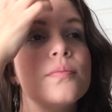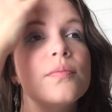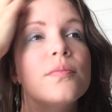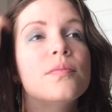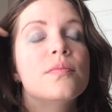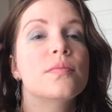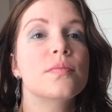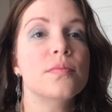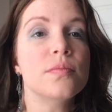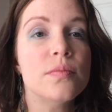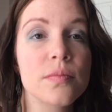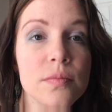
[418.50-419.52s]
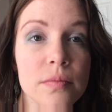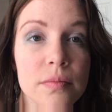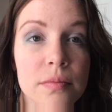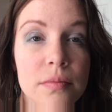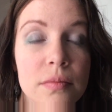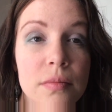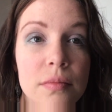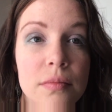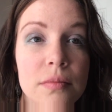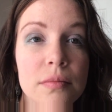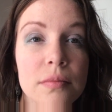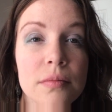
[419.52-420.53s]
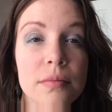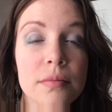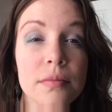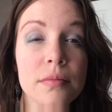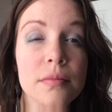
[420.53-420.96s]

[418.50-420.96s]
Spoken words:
[no speech]